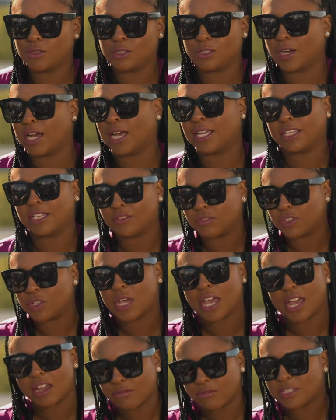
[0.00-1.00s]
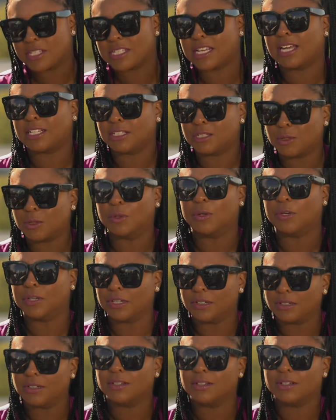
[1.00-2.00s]
So I give you every side of
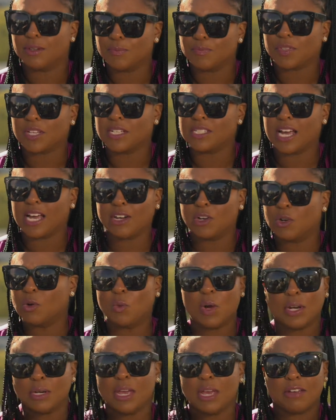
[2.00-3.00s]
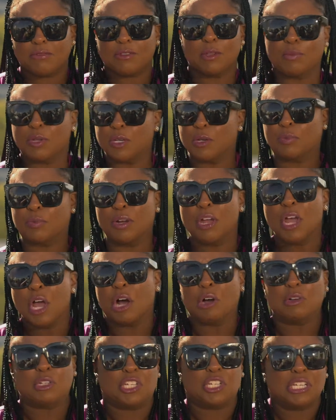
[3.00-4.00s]
Torrei. Because I don't want to have to be the person,
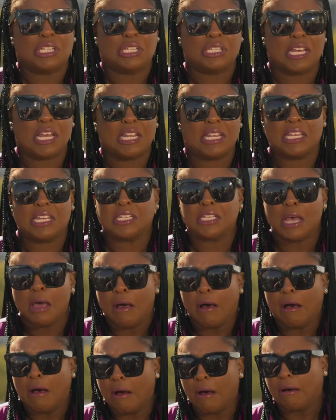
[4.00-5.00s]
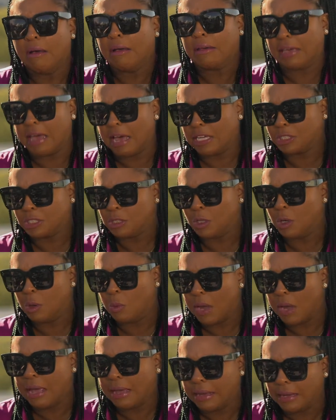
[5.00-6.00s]
oh, she said this, oh, cast her
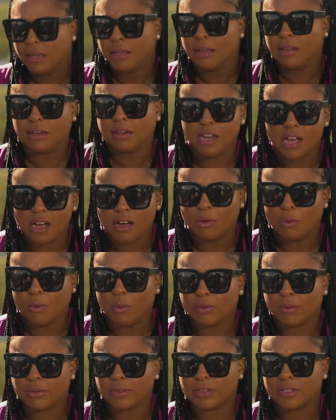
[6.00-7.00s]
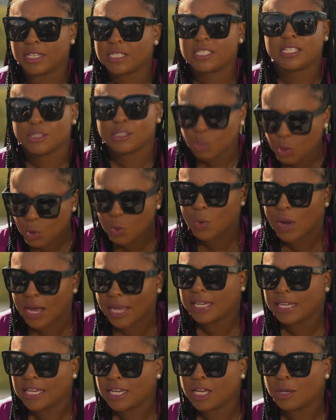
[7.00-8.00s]
away. No, this is who
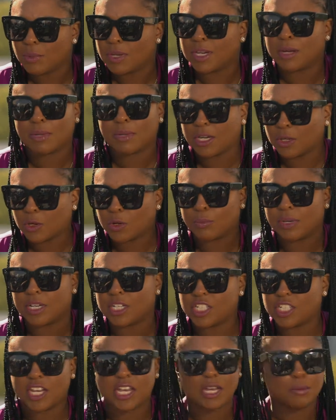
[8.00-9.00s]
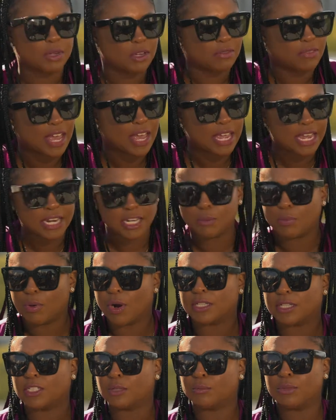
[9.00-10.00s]
I am, and I'm not going to be ashamed of any
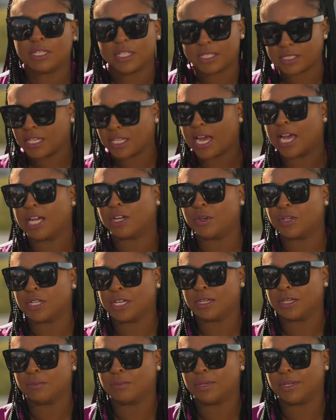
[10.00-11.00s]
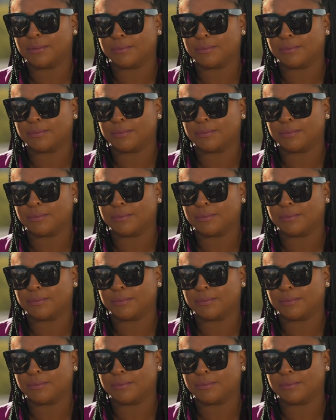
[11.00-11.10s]
parts of me because God created me.